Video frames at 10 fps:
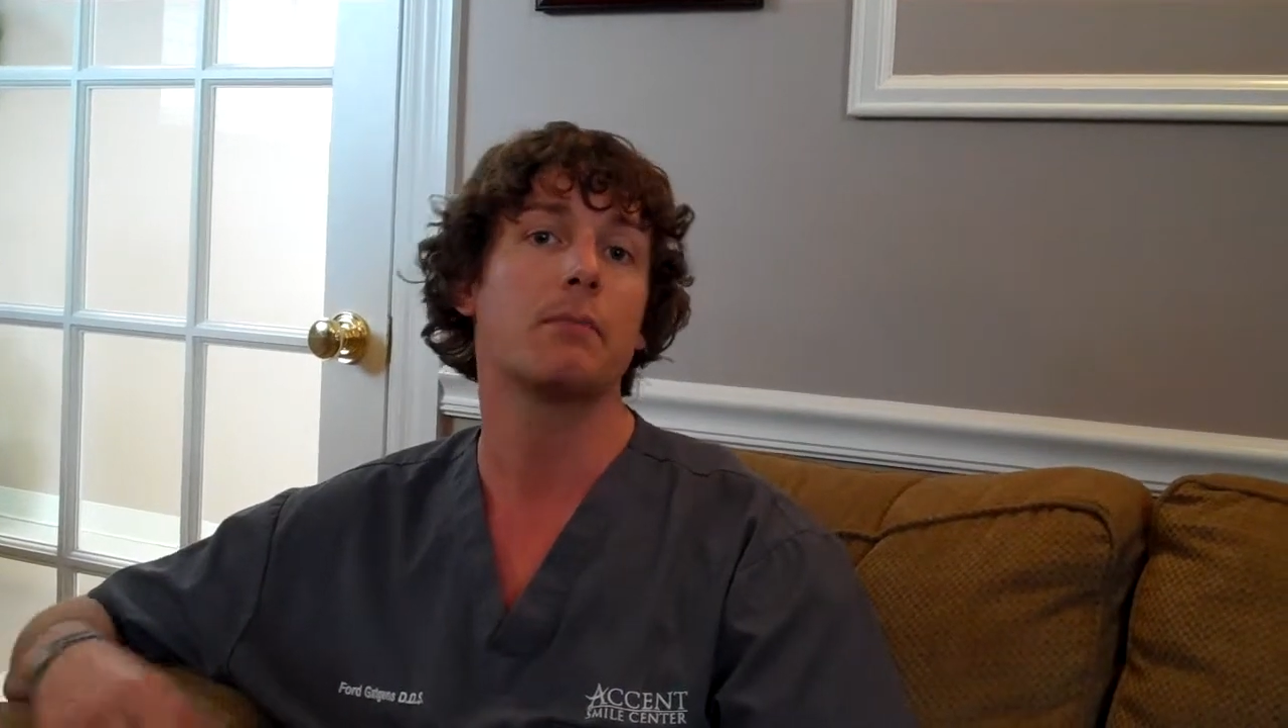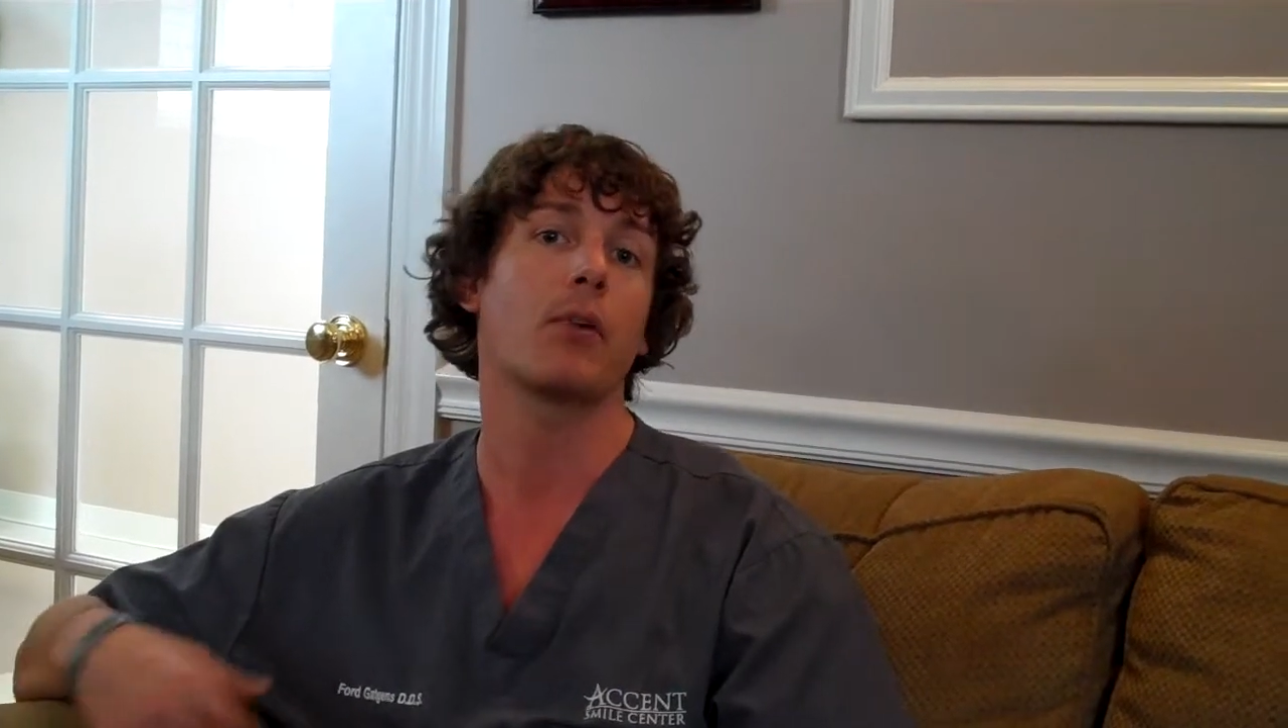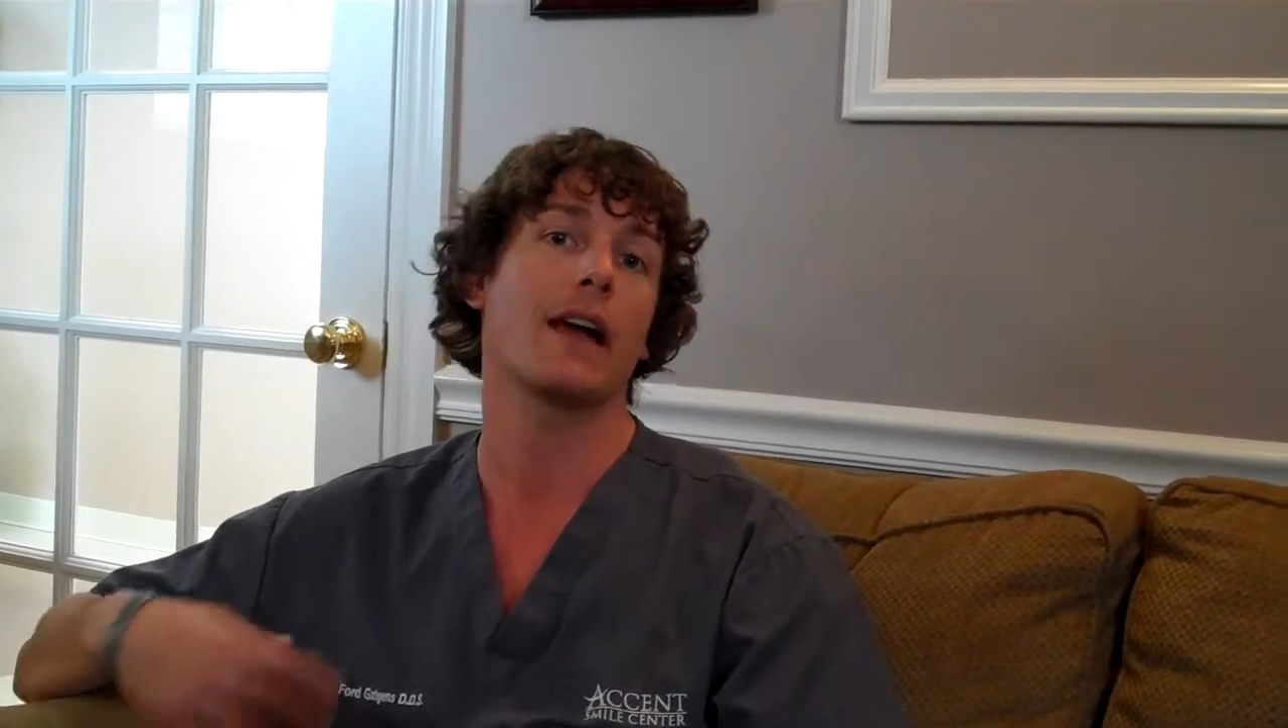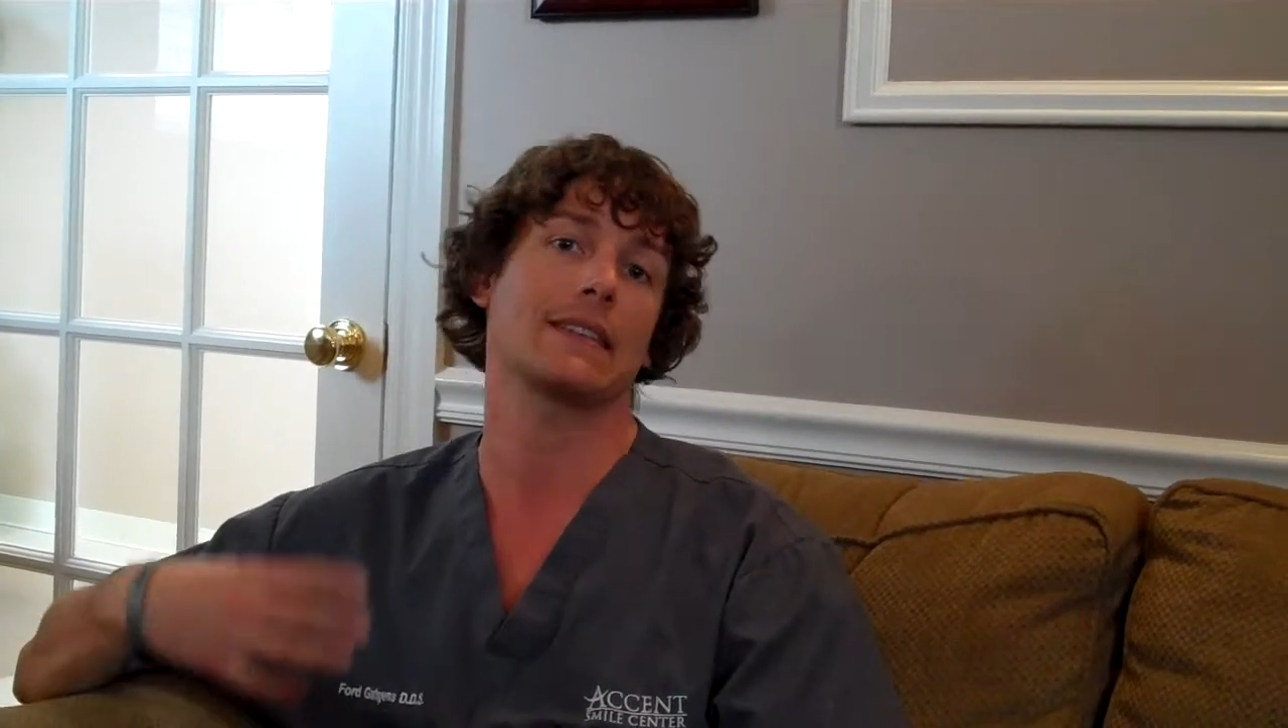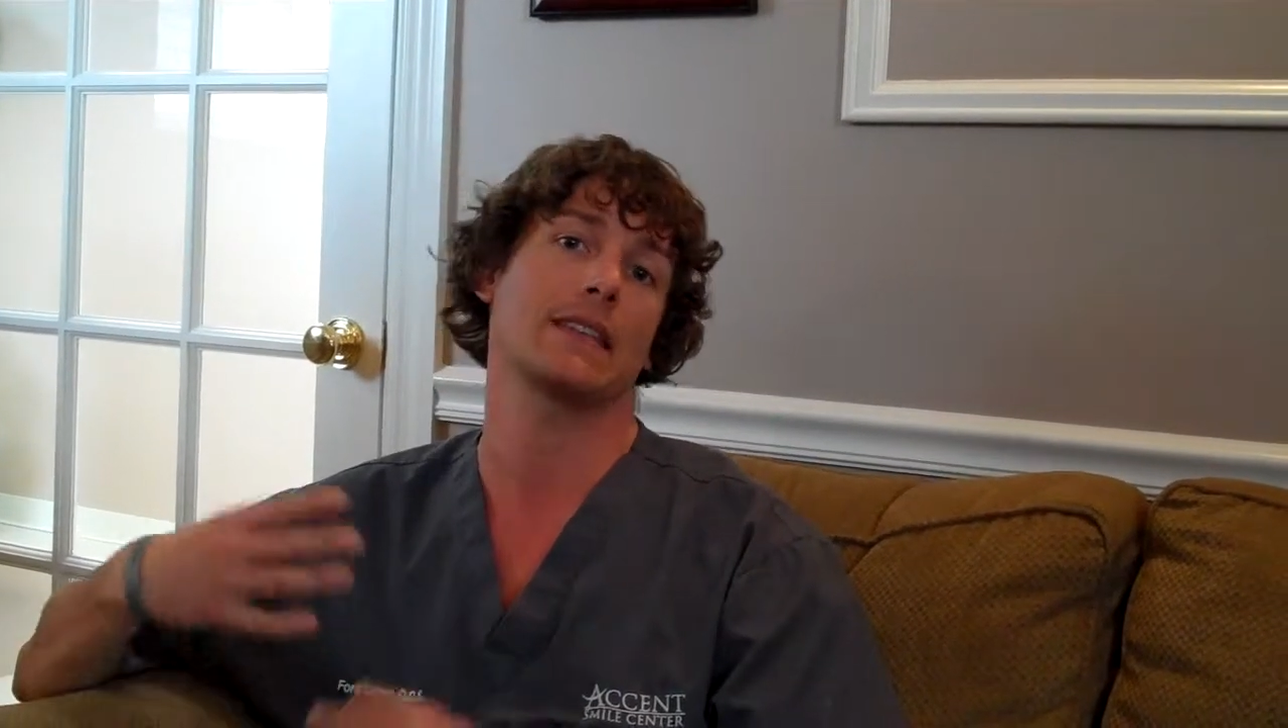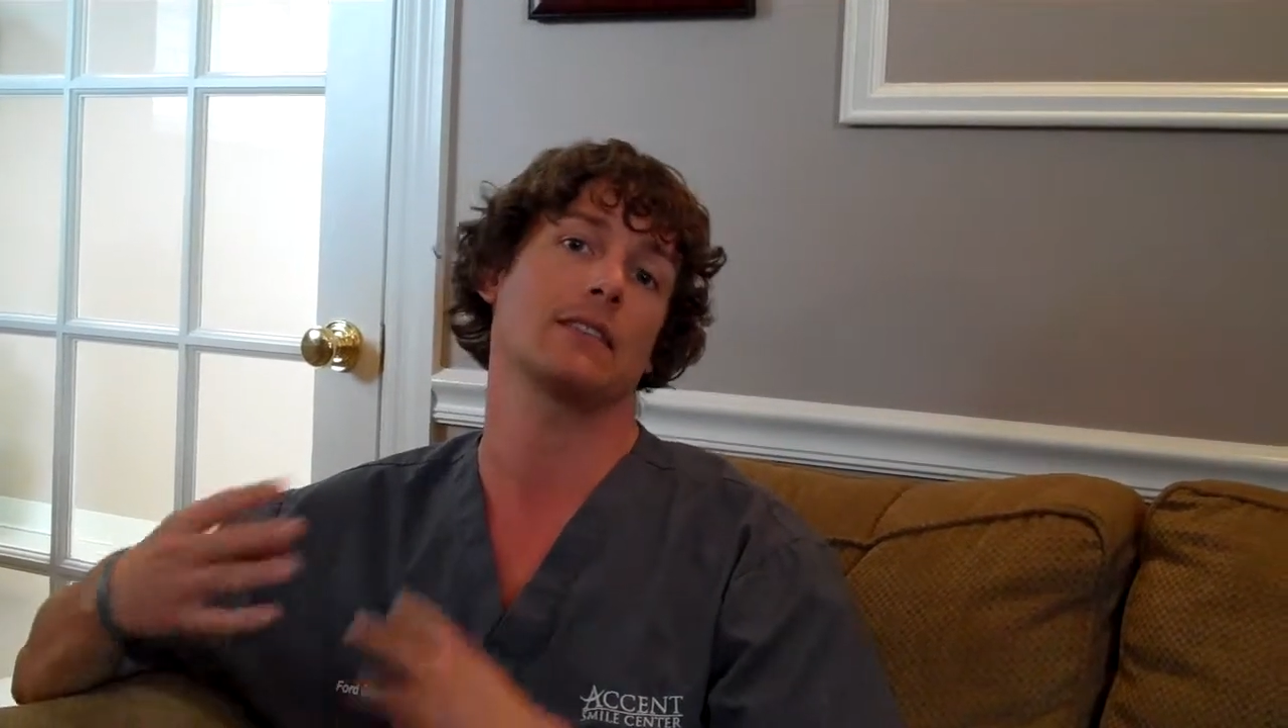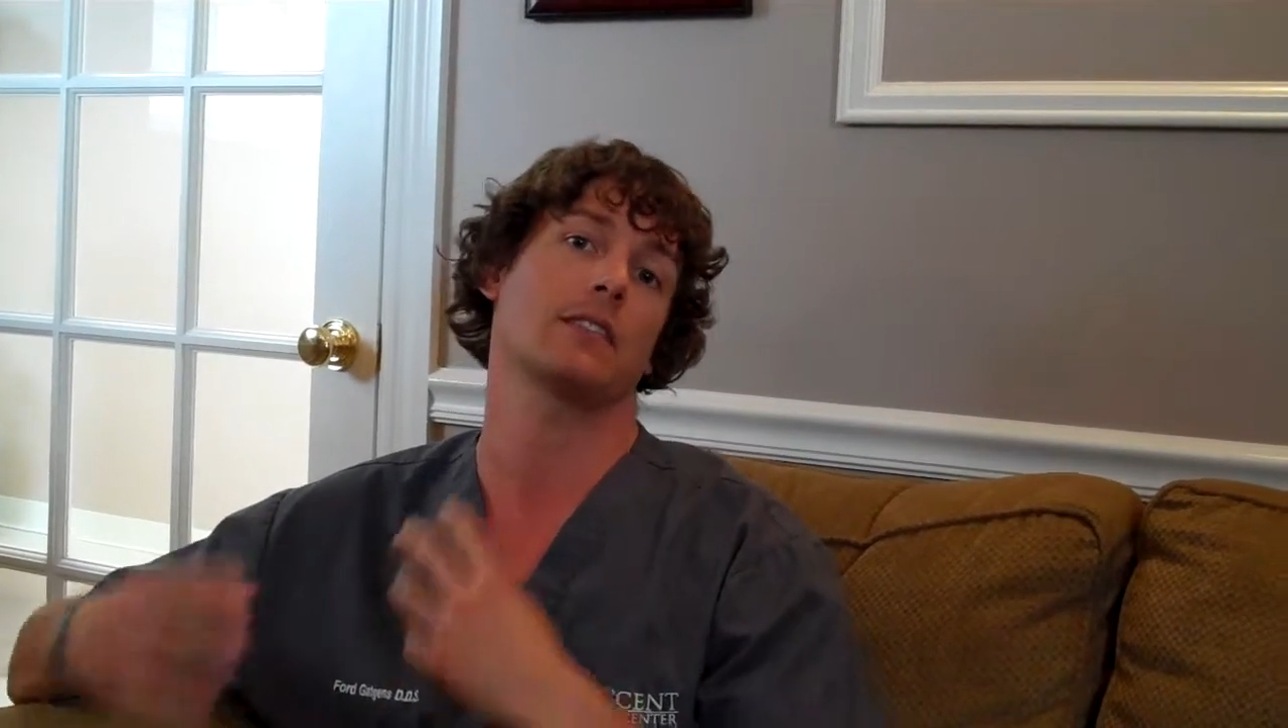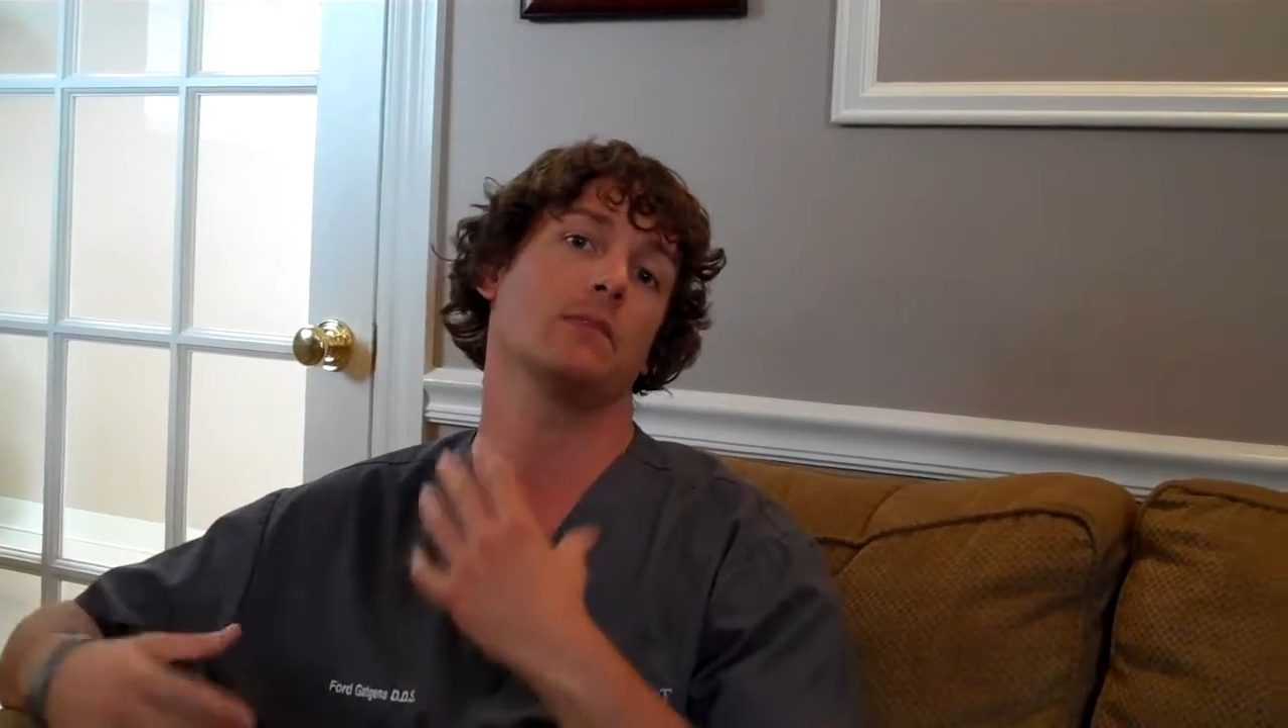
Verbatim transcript: the process